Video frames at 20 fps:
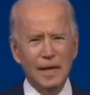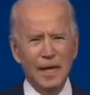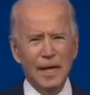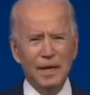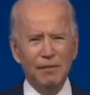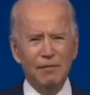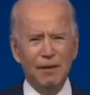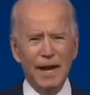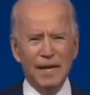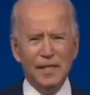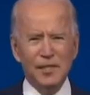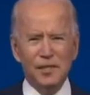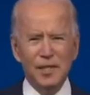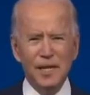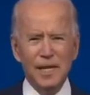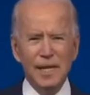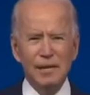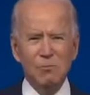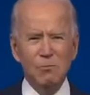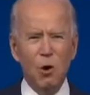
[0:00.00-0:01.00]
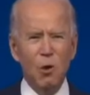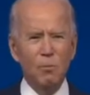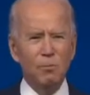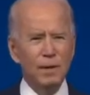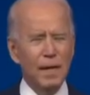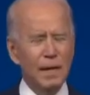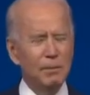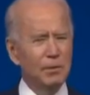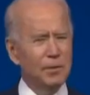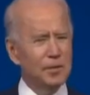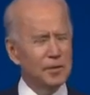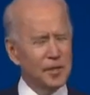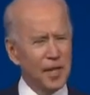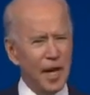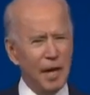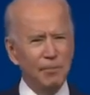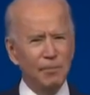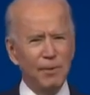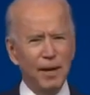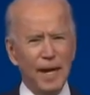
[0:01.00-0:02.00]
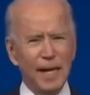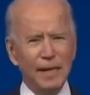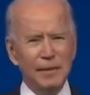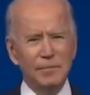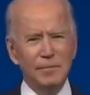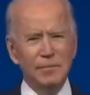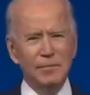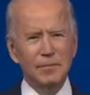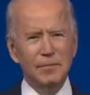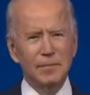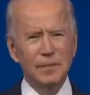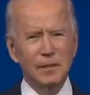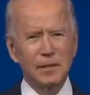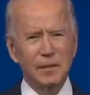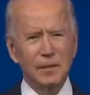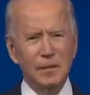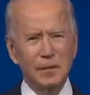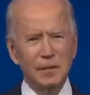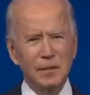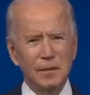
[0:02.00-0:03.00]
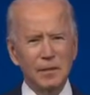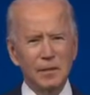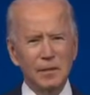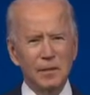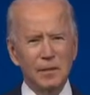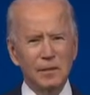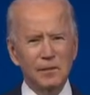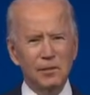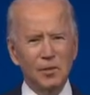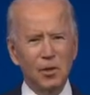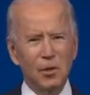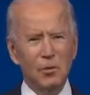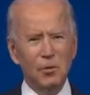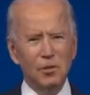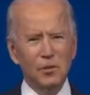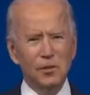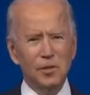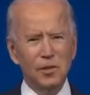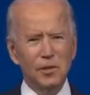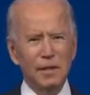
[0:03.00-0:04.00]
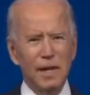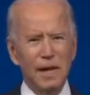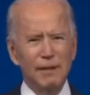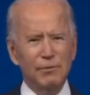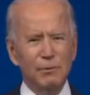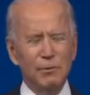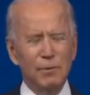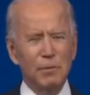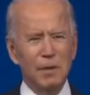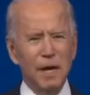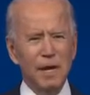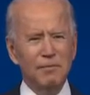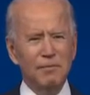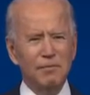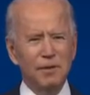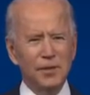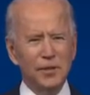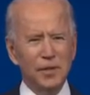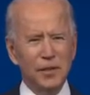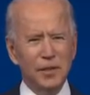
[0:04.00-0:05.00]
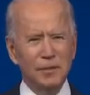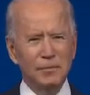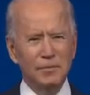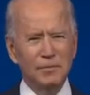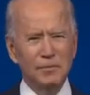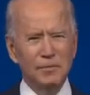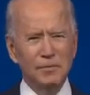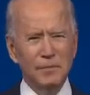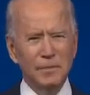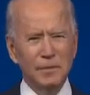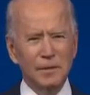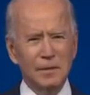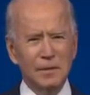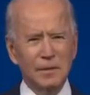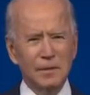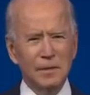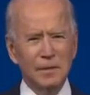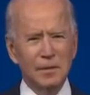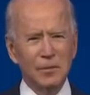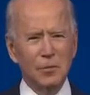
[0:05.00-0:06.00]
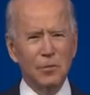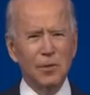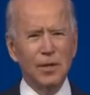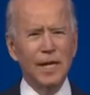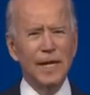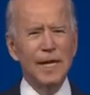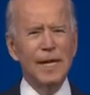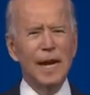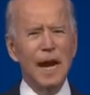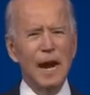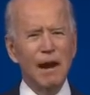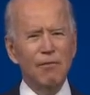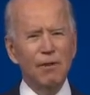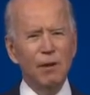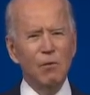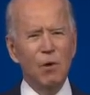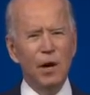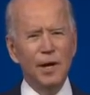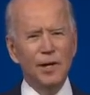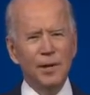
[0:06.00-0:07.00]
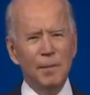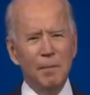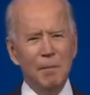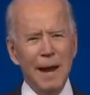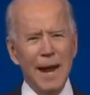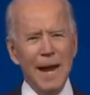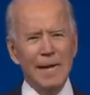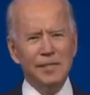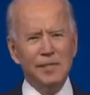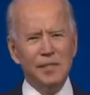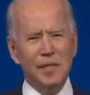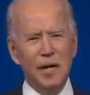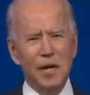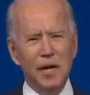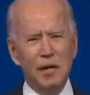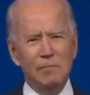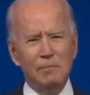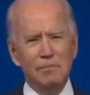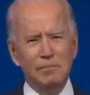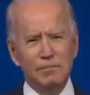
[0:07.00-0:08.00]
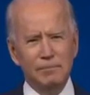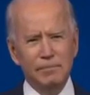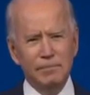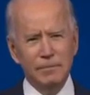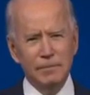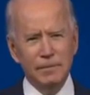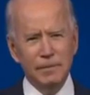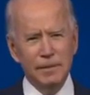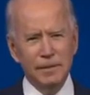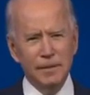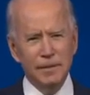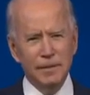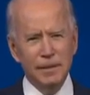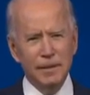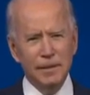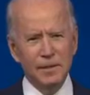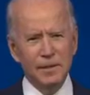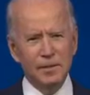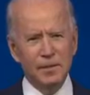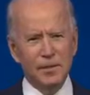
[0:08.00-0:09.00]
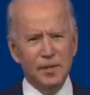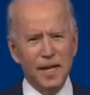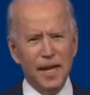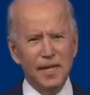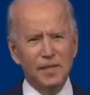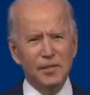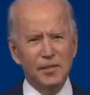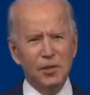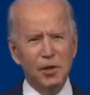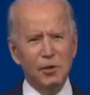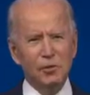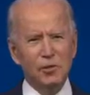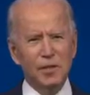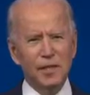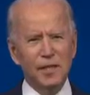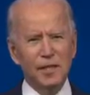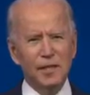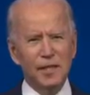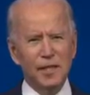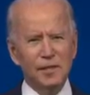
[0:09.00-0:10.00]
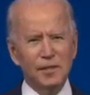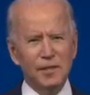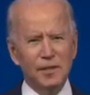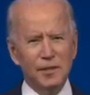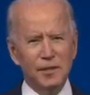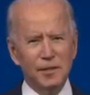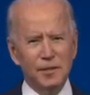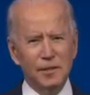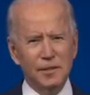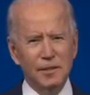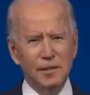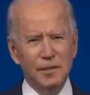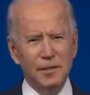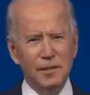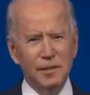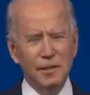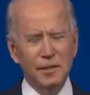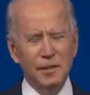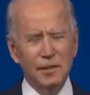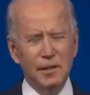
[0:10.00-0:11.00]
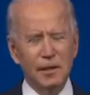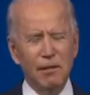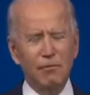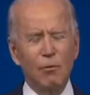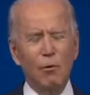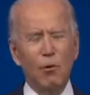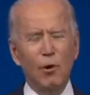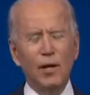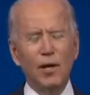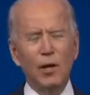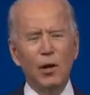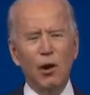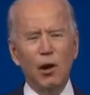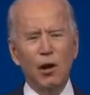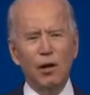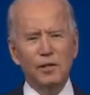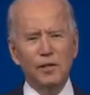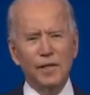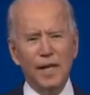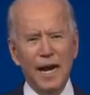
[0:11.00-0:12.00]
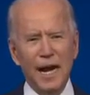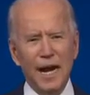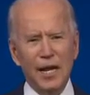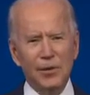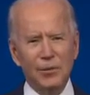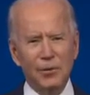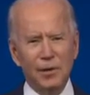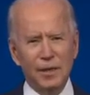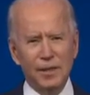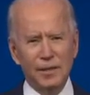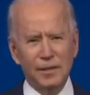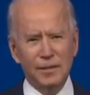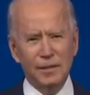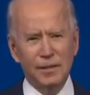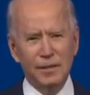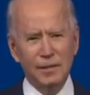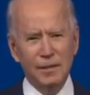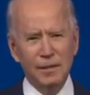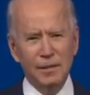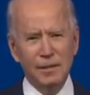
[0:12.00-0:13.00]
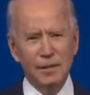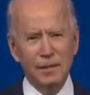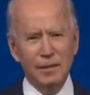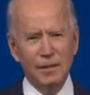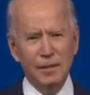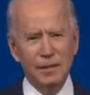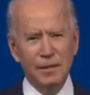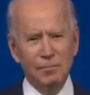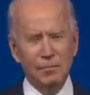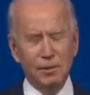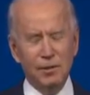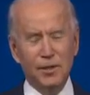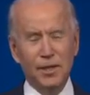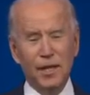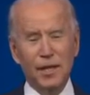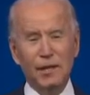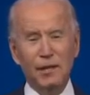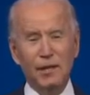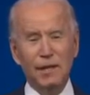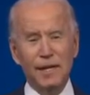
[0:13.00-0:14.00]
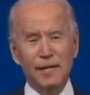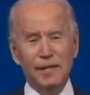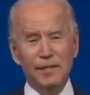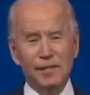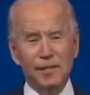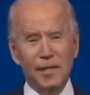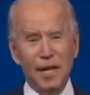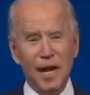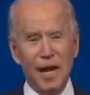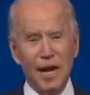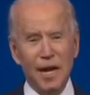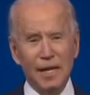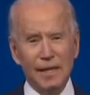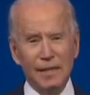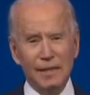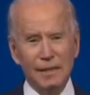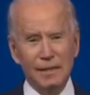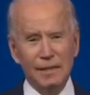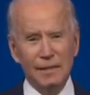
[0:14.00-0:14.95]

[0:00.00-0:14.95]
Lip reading: And the vaccine won't be able to stop that. So we'll still have to remain vigilant. We need everyone to mask up, stay socially distanced, avoid large gatherings, particularly inside.